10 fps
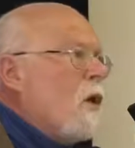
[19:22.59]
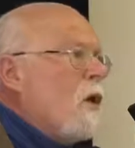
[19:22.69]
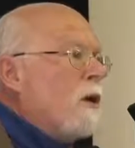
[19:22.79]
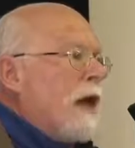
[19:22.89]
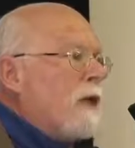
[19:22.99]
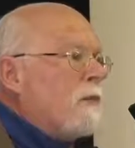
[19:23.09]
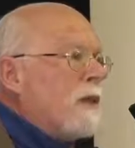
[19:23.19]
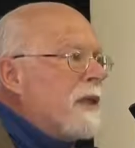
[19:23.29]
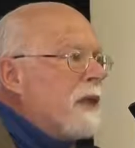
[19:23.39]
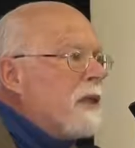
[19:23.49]
whose
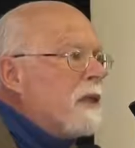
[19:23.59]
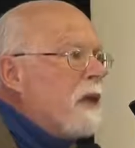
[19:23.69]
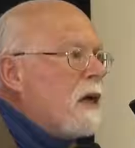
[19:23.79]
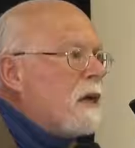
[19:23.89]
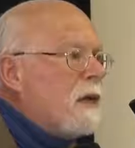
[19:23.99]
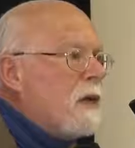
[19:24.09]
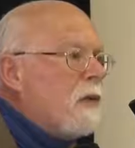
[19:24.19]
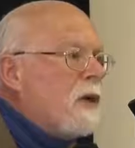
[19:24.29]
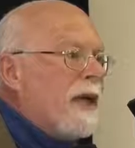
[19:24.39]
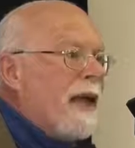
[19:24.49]
husbands had deserted
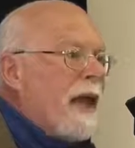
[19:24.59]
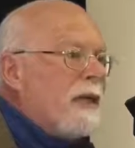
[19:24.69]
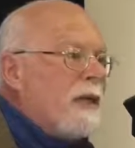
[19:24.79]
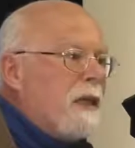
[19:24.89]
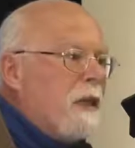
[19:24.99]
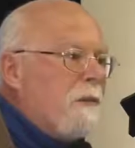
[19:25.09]
them or neglected